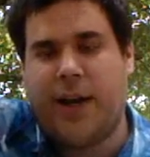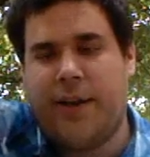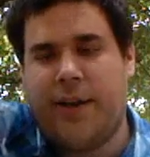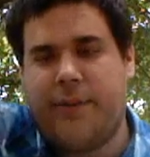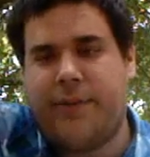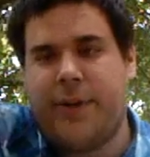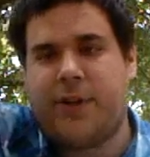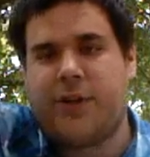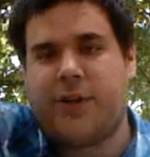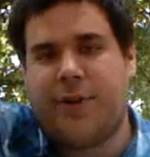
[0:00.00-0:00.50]
If
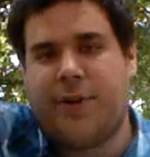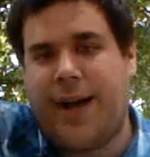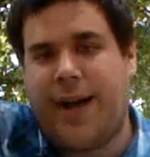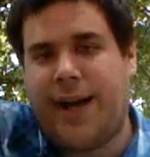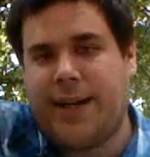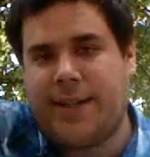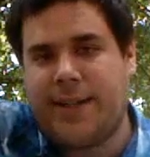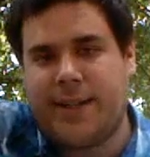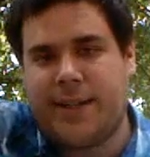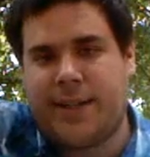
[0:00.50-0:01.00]
it
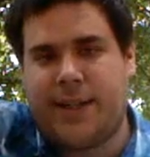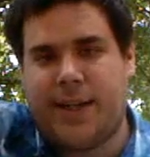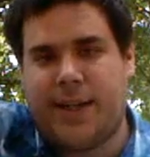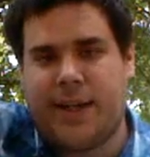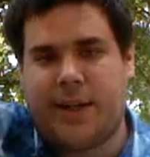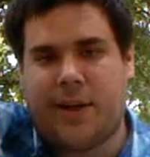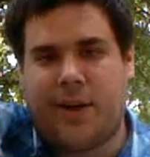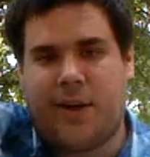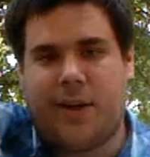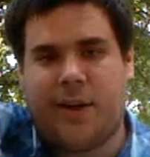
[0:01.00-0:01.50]
tries to
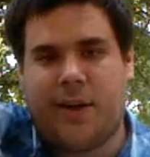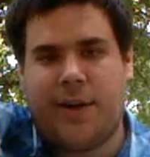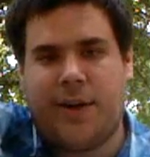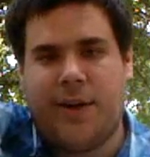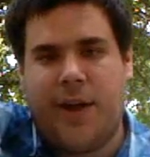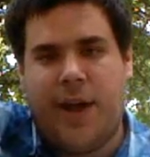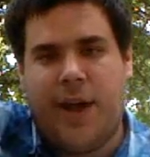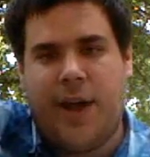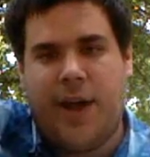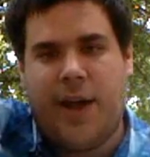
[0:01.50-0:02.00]
kick on,
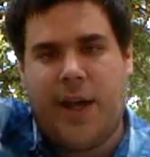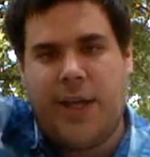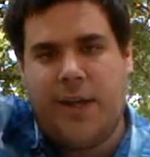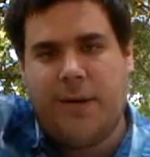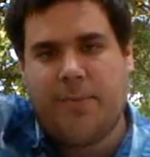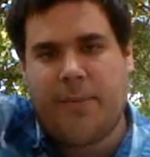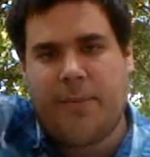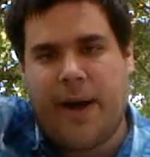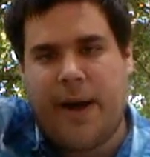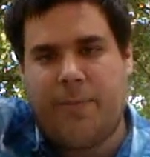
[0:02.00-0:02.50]
you
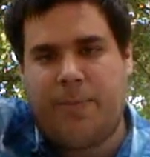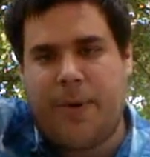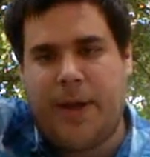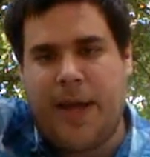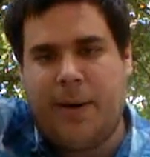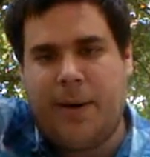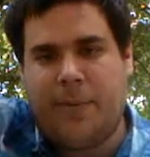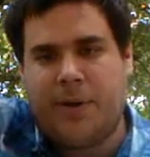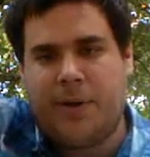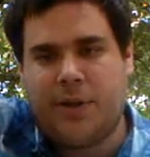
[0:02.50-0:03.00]
might be
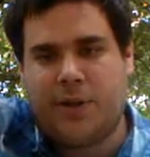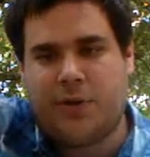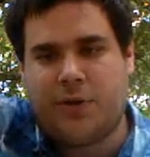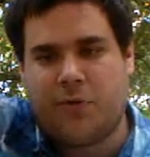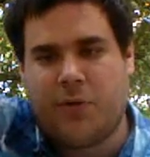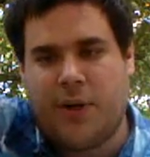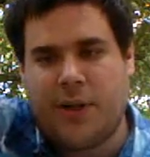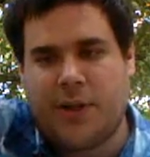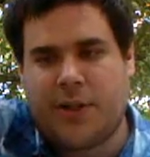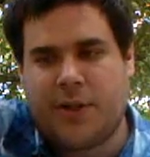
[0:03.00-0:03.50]
able to just
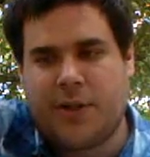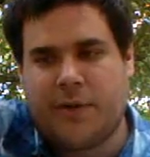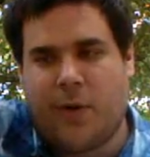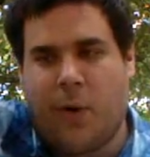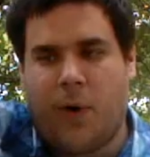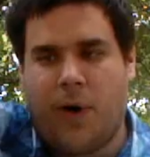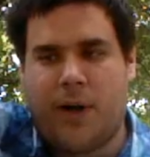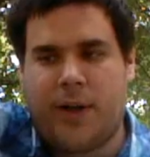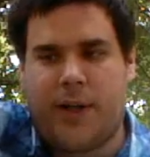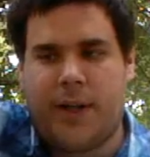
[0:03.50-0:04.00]
run some
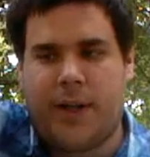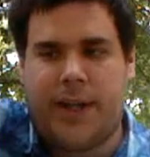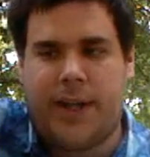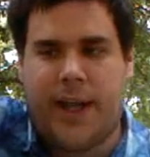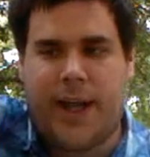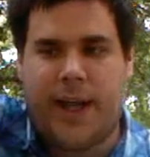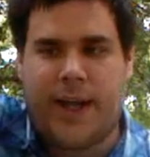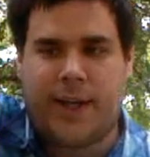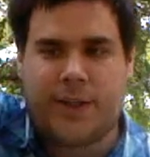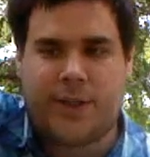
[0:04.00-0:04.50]
oil and
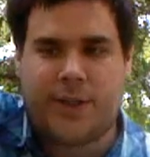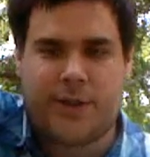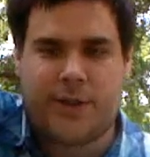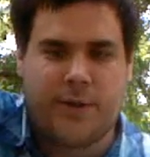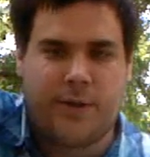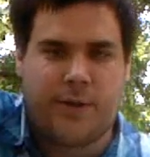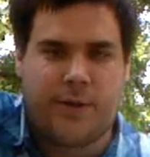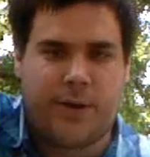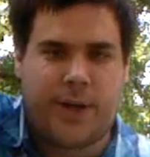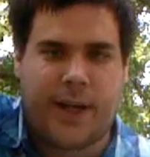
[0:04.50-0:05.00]
gas
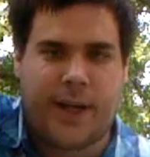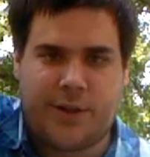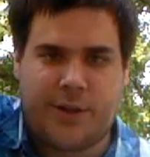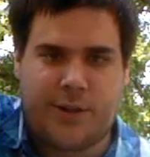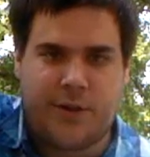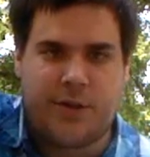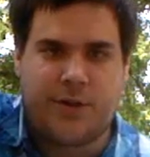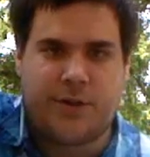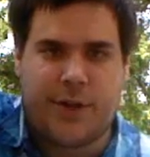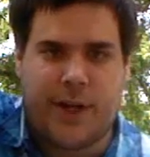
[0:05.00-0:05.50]
through it, like
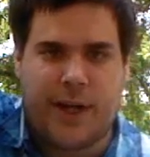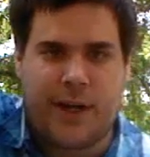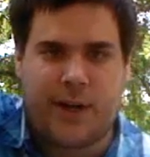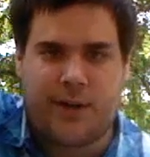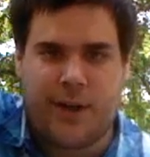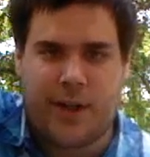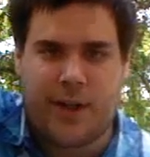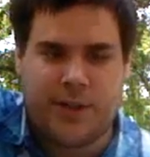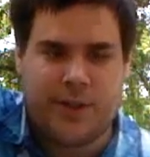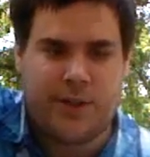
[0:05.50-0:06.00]

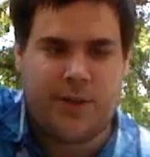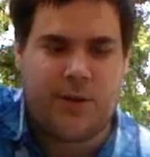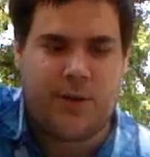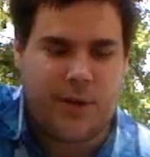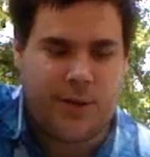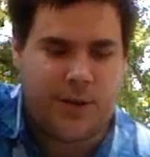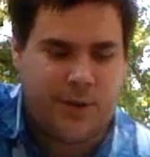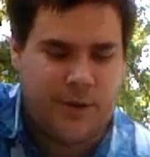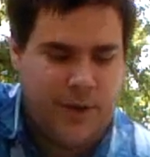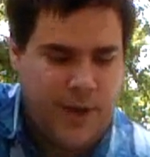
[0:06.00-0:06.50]
2-cycle engine
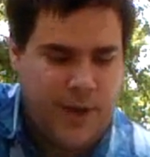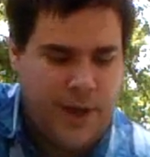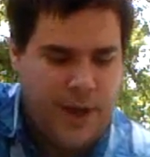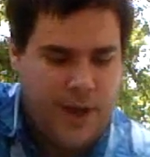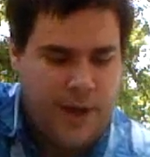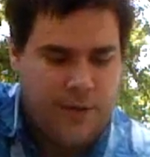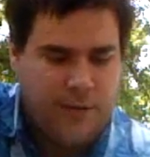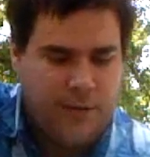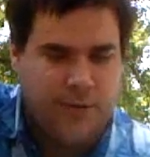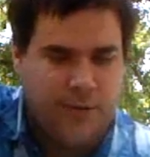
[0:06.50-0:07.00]
oil.
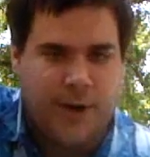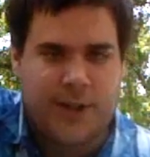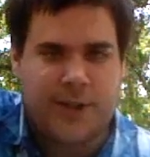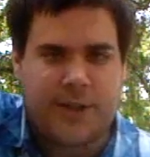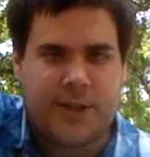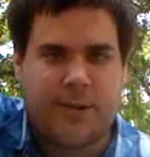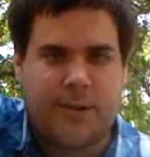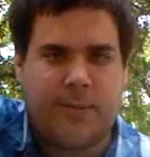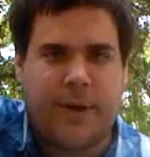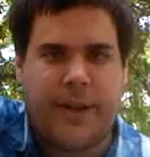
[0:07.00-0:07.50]
Run
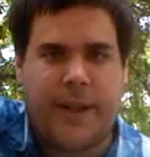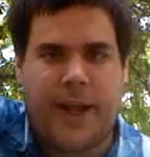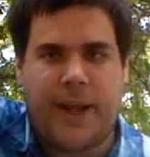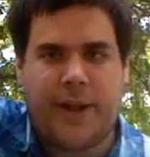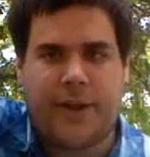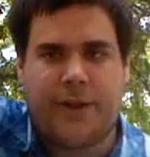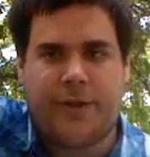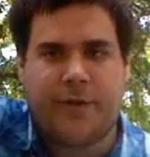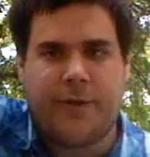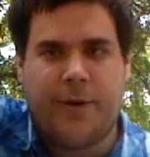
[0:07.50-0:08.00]
some of that
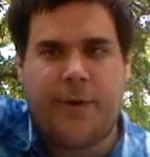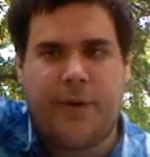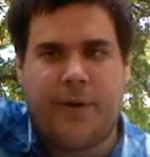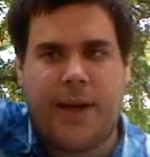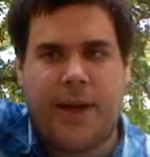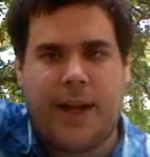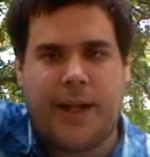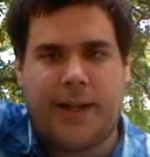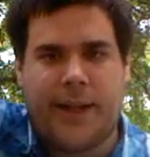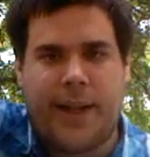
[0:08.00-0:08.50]
through
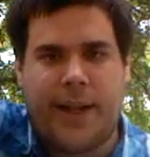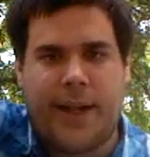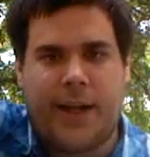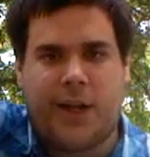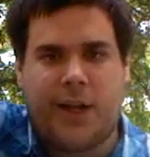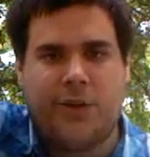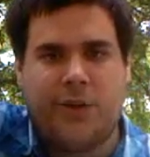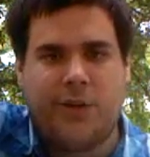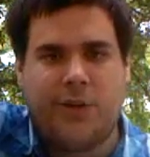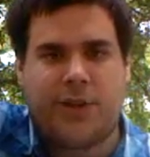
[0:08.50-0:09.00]
it and let it
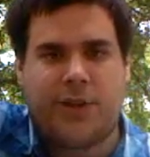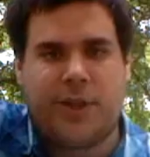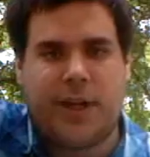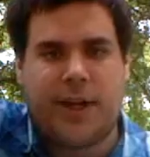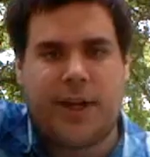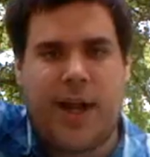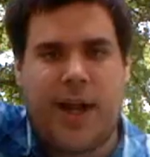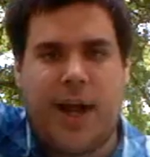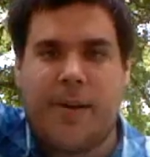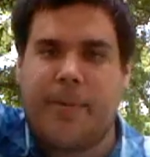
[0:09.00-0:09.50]
loosen it
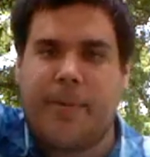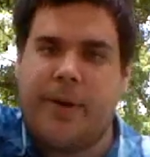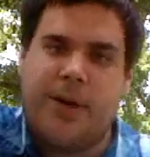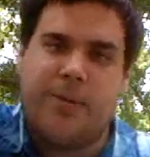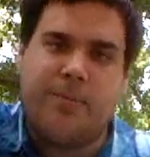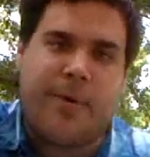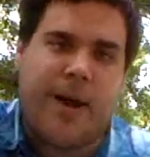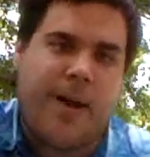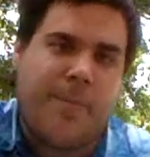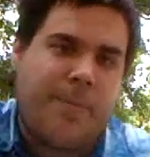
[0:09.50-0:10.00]
up, and you
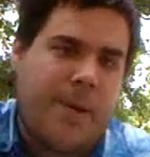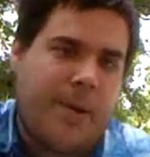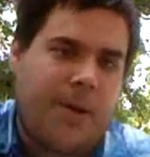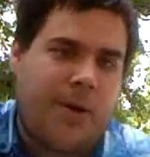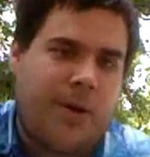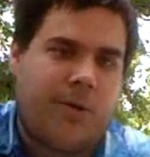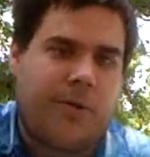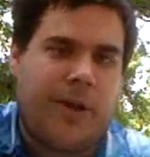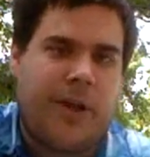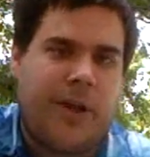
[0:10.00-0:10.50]
might be able to
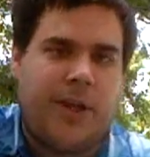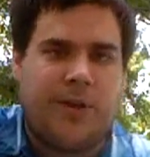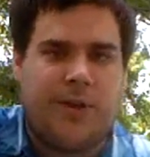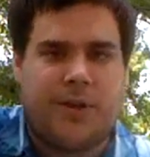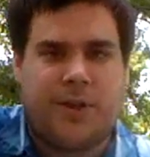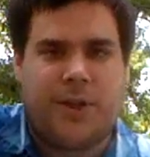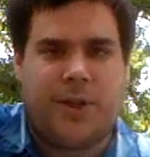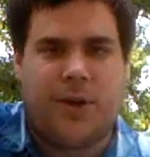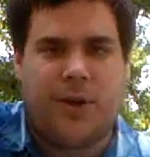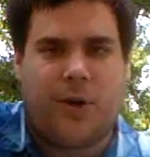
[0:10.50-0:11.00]
reuse
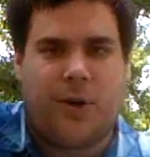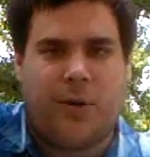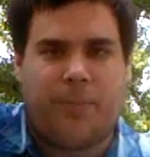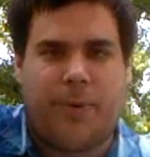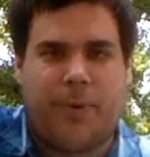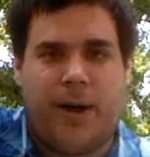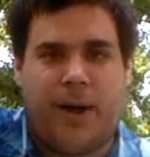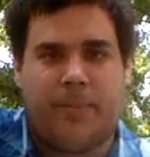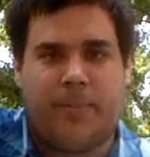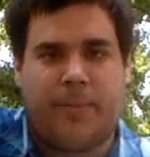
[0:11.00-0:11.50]
the old
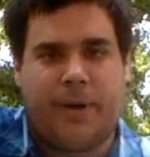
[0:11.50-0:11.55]
pump.